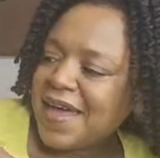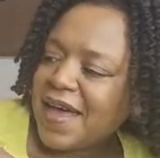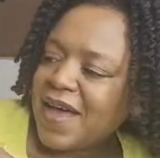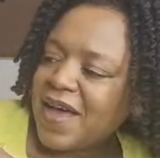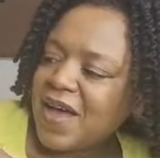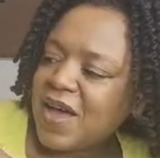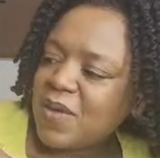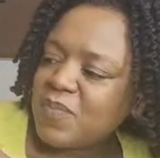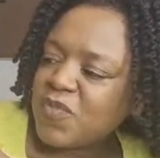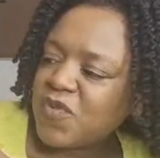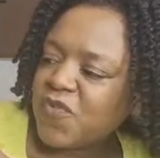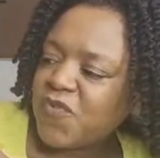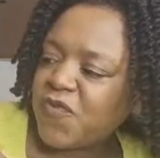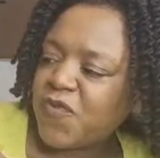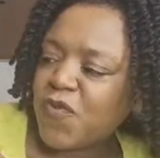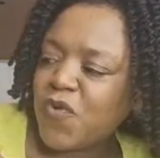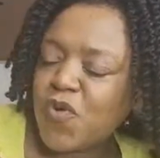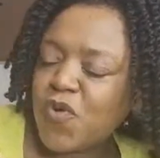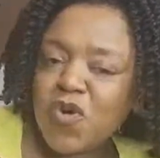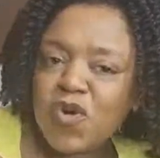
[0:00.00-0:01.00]
Um,
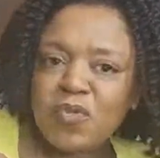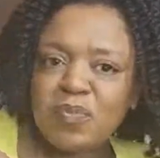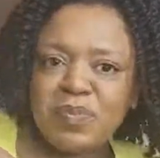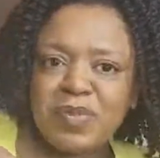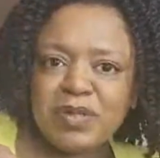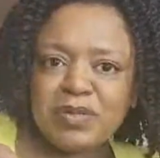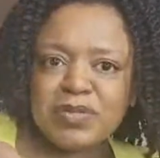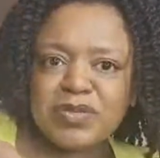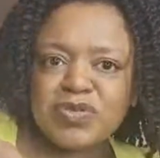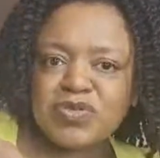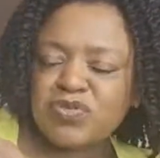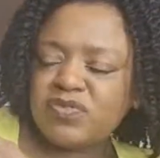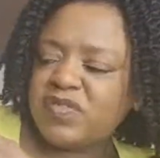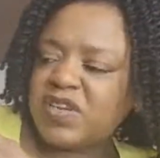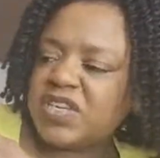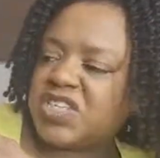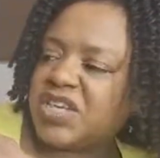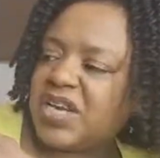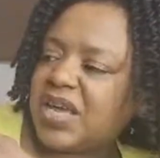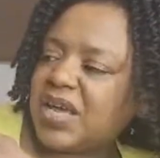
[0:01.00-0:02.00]
four milk
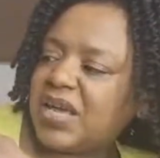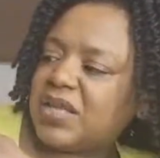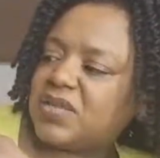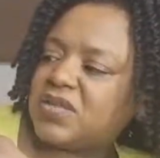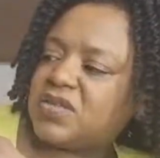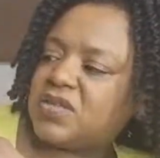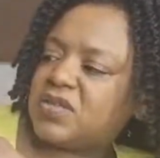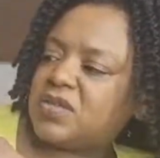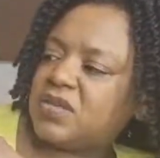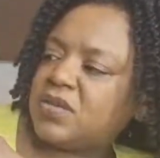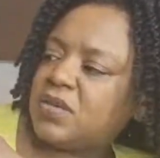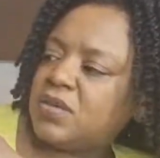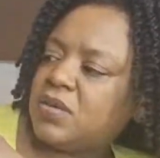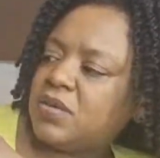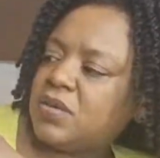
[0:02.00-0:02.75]
storage lids.